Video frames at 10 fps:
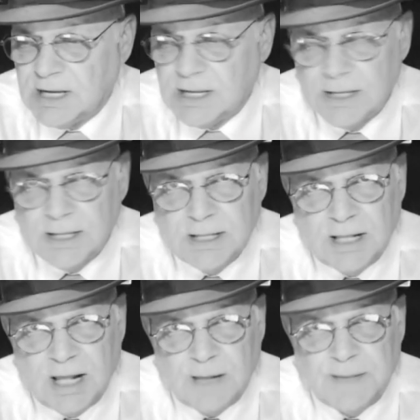in,
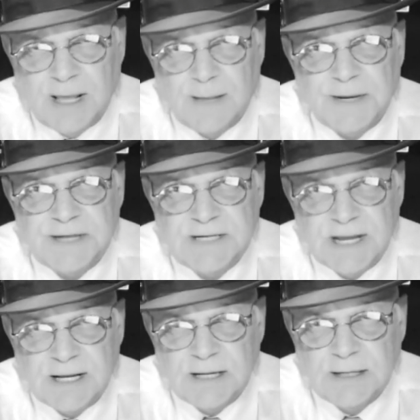I'll be able to
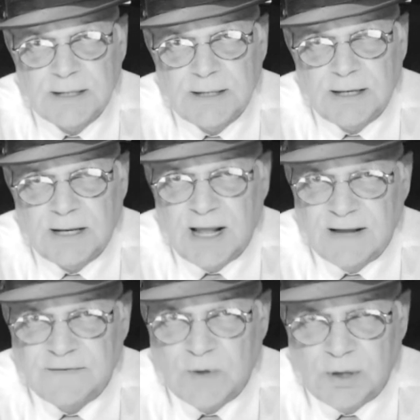take
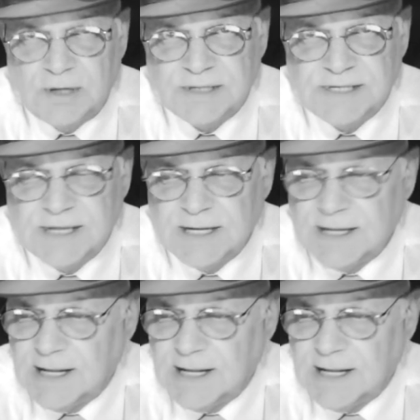live calls